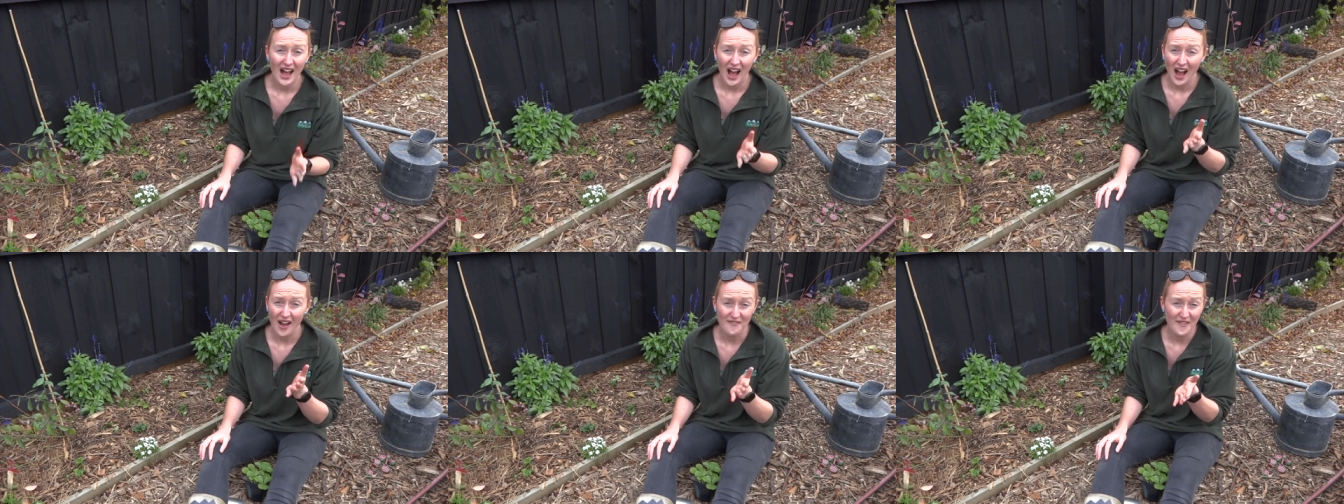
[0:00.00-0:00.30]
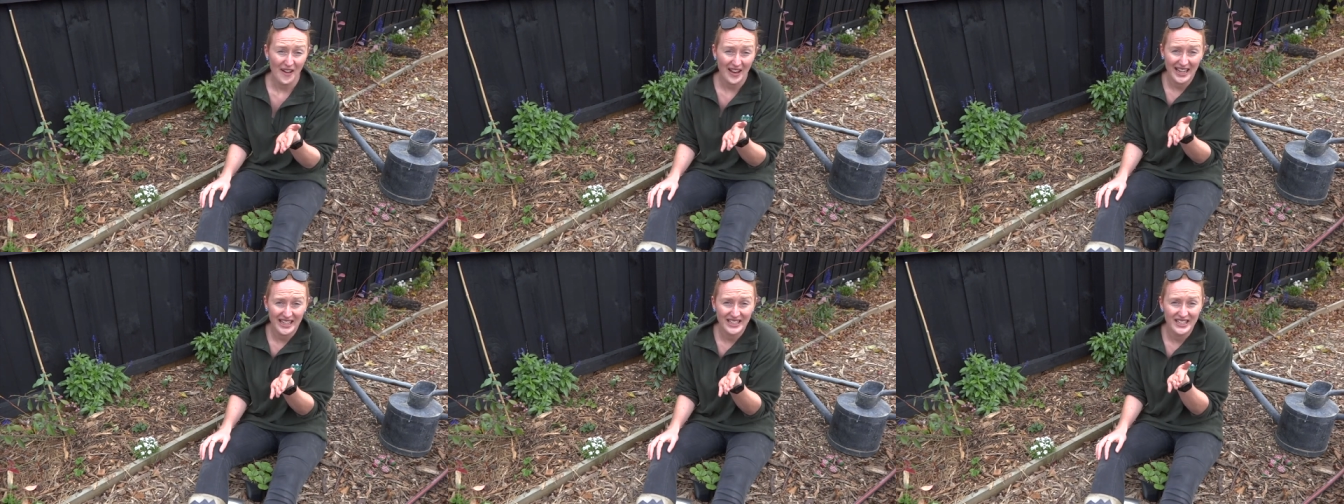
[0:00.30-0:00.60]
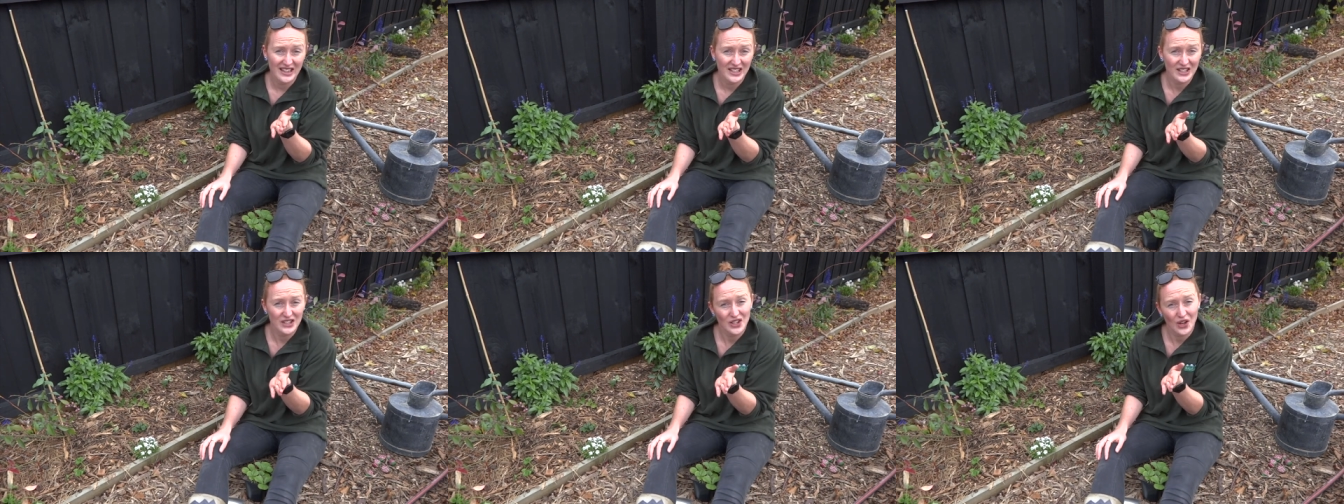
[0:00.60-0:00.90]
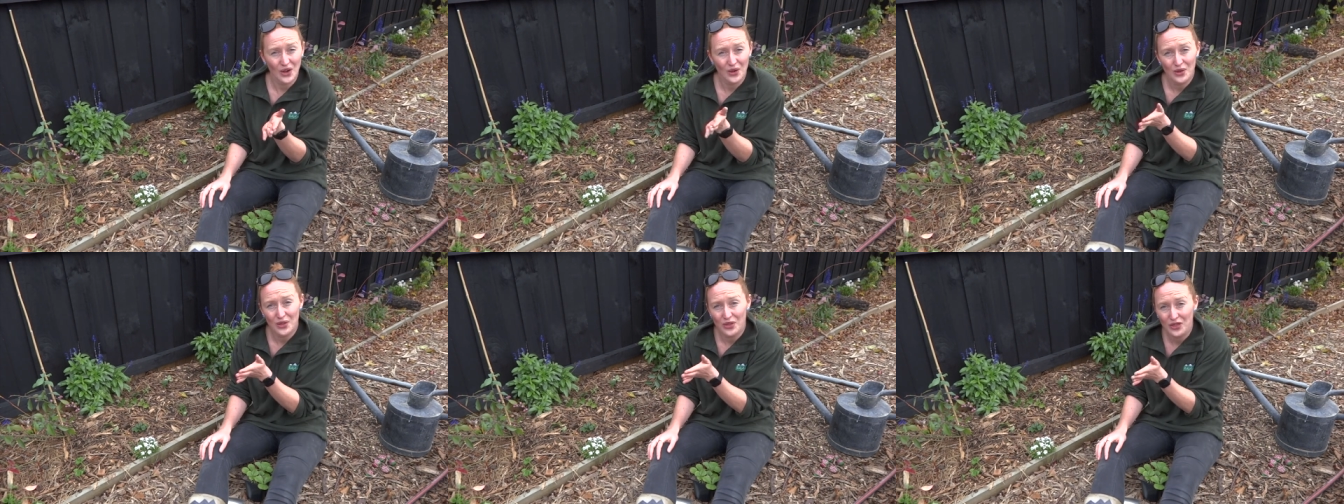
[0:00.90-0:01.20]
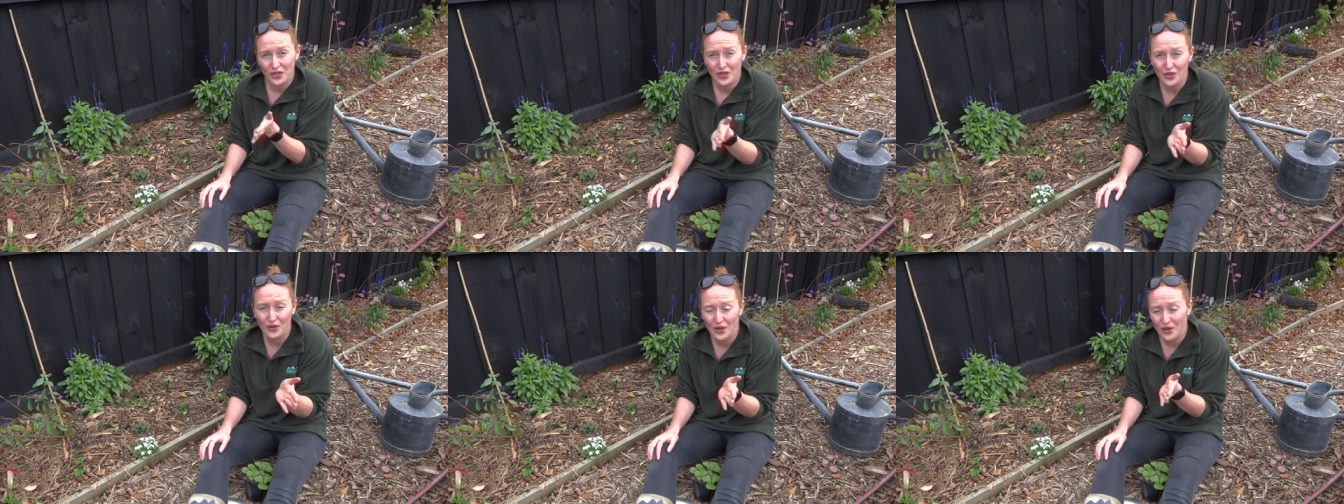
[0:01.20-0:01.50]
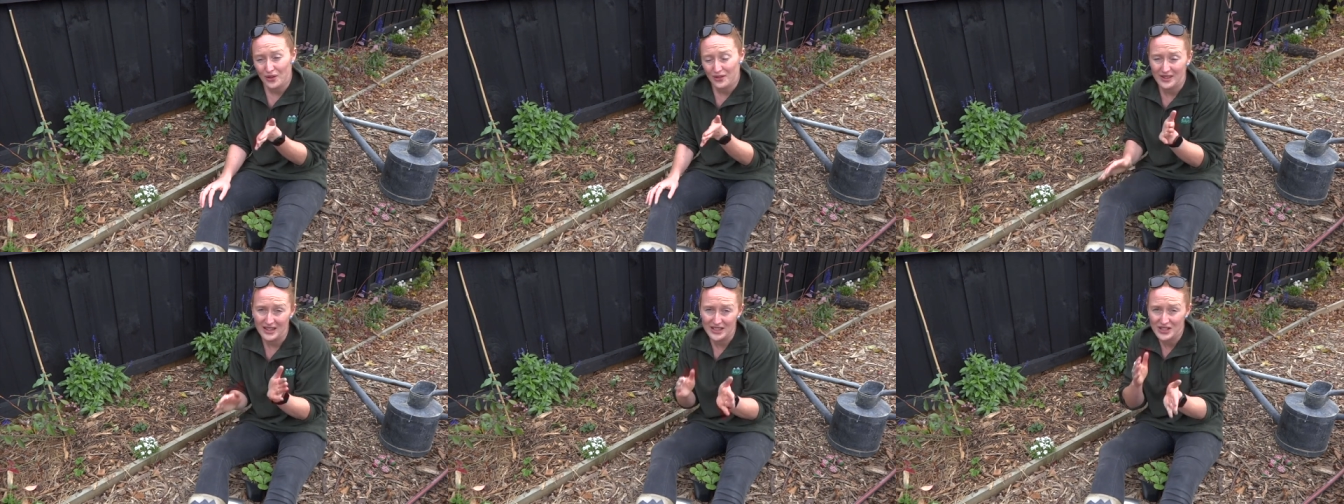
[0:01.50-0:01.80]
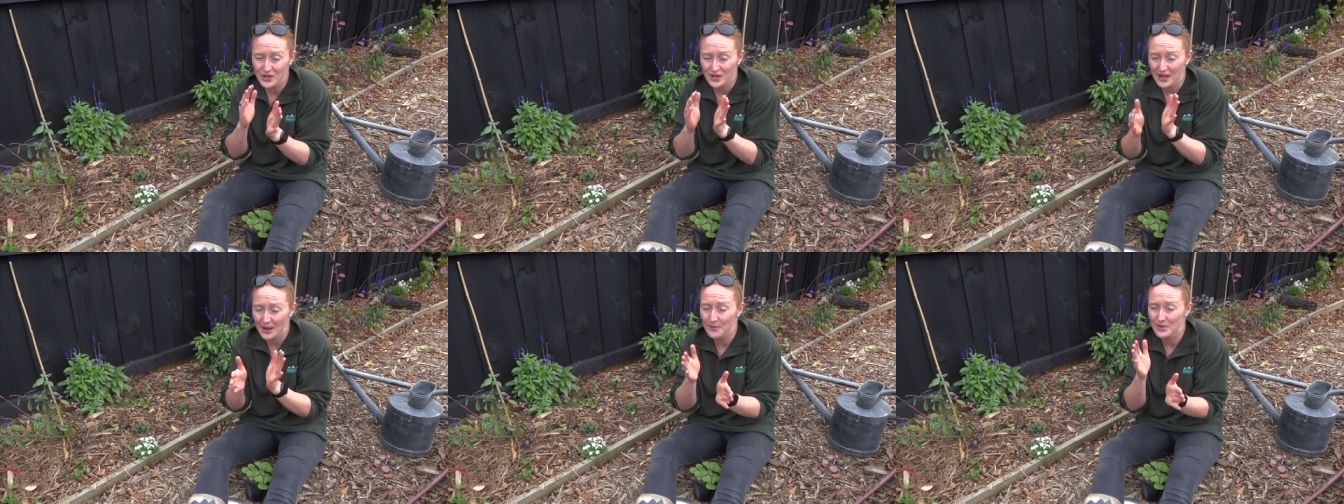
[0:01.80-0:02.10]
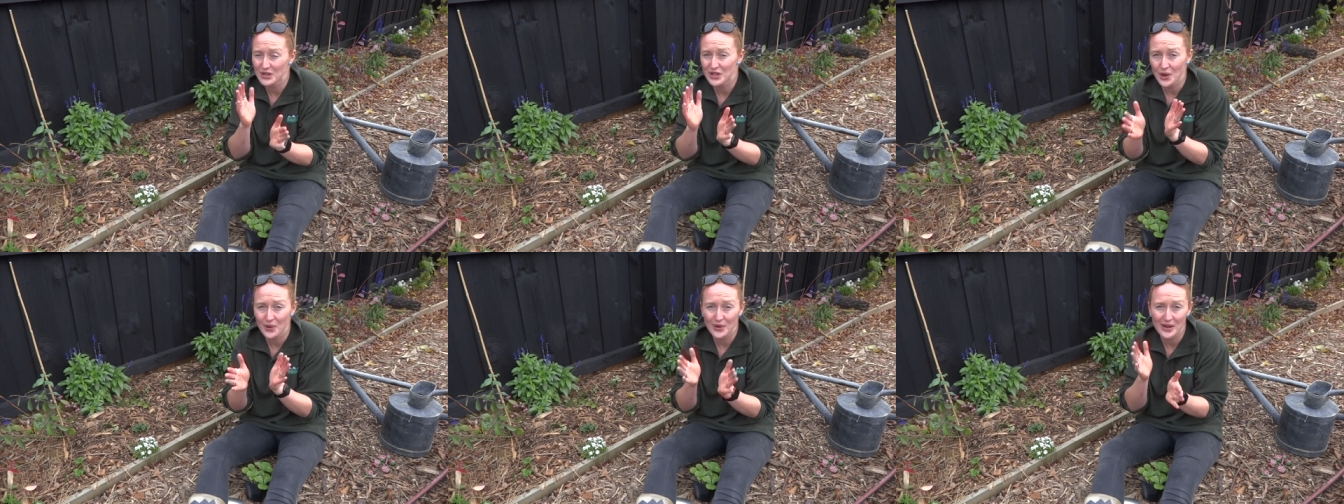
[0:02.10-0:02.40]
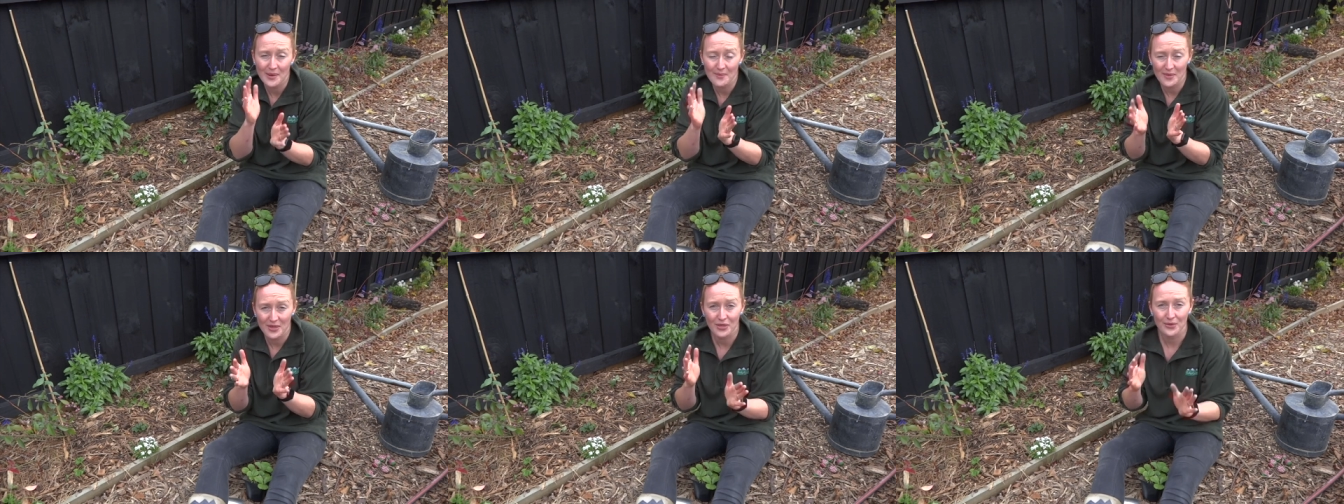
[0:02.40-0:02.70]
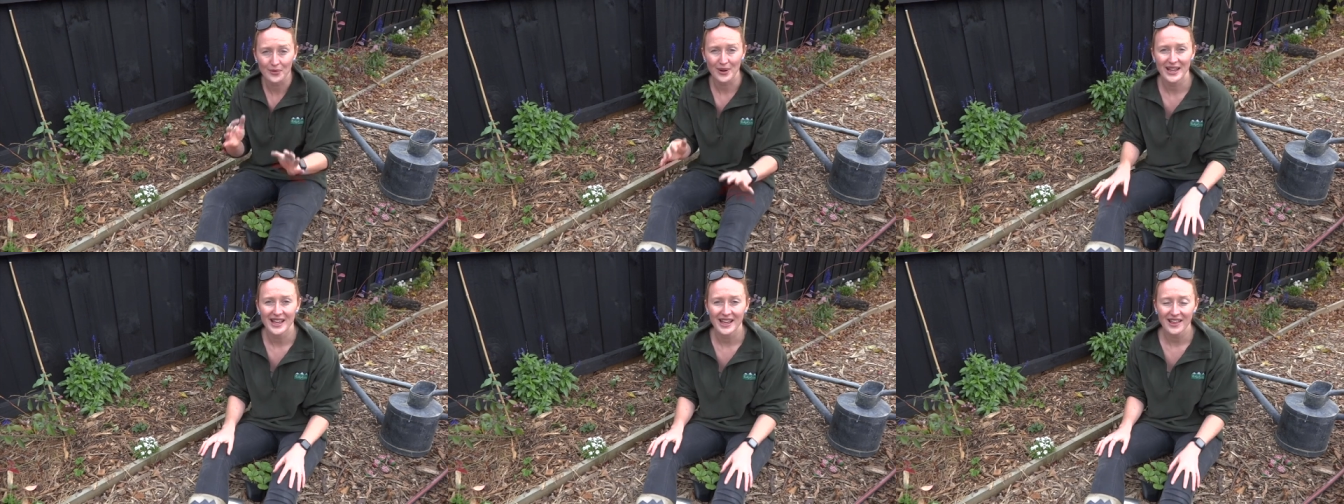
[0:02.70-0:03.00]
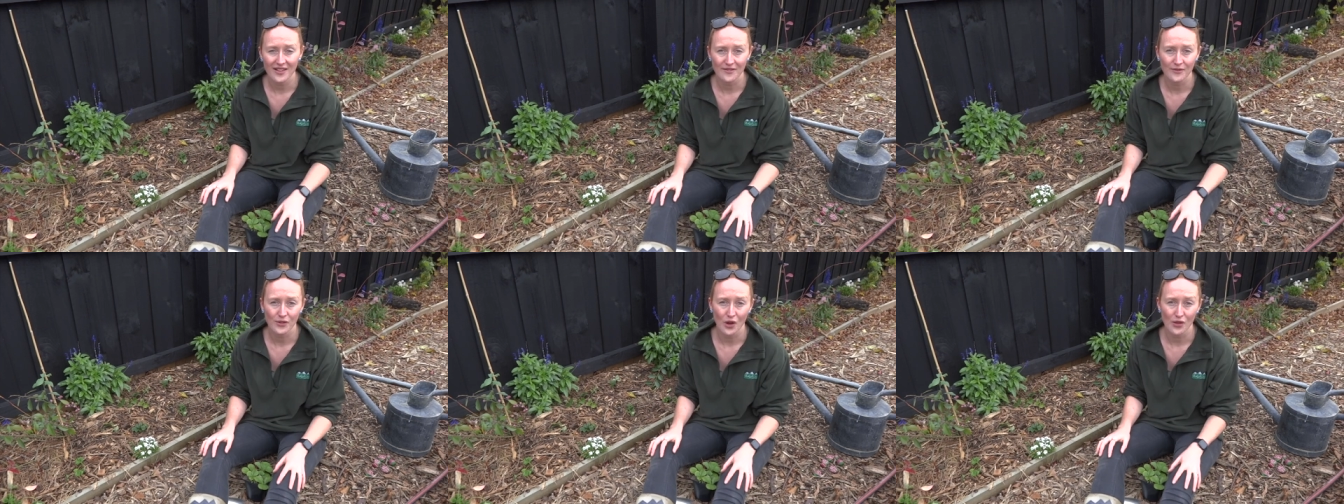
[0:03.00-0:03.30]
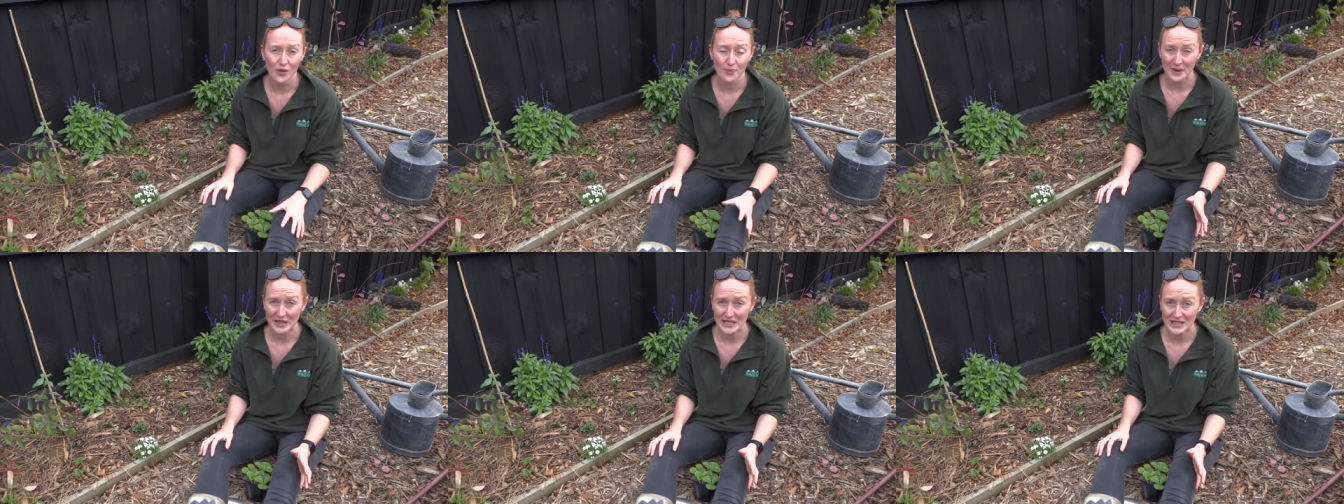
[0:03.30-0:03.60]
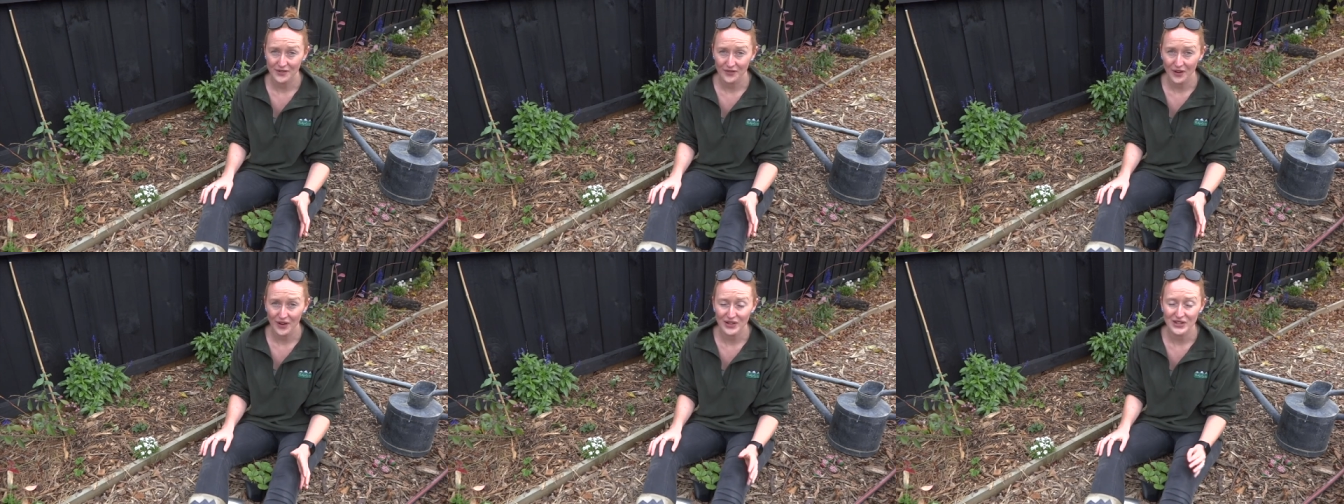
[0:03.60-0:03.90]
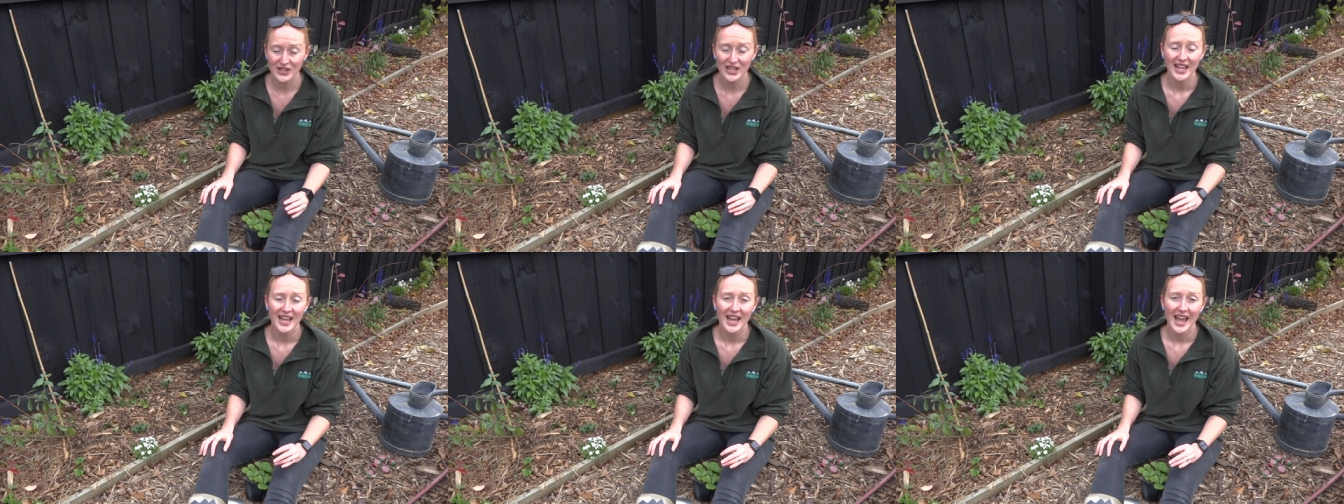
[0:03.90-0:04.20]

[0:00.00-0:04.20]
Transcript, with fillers: I found actually the two, the, the two, number two and number three year, they've got the best fruit,